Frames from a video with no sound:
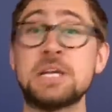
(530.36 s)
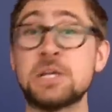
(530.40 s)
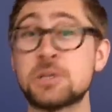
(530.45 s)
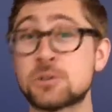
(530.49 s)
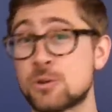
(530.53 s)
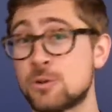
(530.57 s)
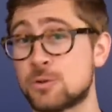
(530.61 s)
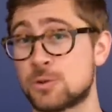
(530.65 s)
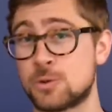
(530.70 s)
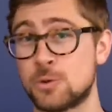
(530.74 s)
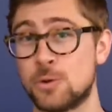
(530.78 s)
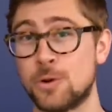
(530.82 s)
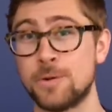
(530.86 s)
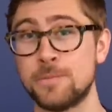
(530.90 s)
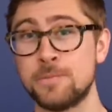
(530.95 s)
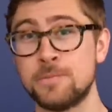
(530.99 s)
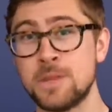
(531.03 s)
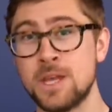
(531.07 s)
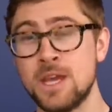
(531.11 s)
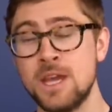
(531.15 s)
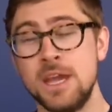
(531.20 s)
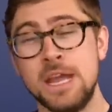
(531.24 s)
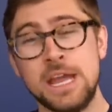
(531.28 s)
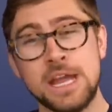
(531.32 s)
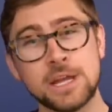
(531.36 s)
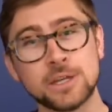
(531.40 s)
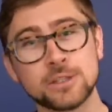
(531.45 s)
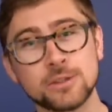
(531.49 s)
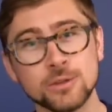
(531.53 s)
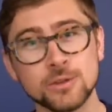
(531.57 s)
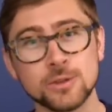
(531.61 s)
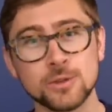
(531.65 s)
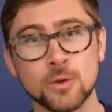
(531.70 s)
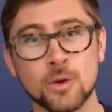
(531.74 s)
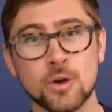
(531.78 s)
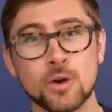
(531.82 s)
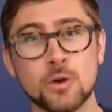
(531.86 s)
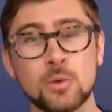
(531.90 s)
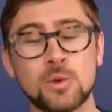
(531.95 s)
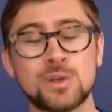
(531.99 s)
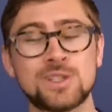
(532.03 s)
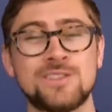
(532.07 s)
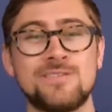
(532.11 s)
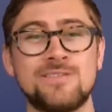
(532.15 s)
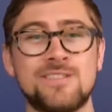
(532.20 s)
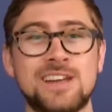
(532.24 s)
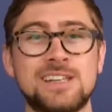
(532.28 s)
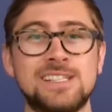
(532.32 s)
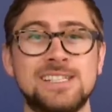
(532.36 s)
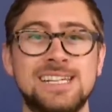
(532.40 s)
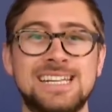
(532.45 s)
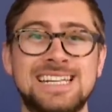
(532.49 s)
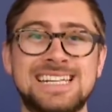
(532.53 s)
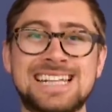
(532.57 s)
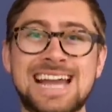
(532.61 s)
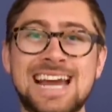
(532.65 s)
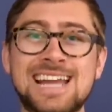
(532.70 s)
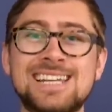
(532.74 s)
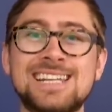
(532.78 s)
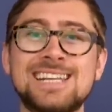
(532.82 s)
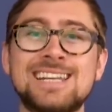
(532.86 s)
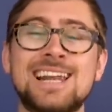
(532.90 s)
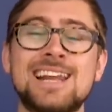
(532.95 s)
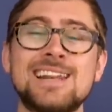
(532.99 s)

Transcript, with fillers: Introsort. Introsort was invented in nineteen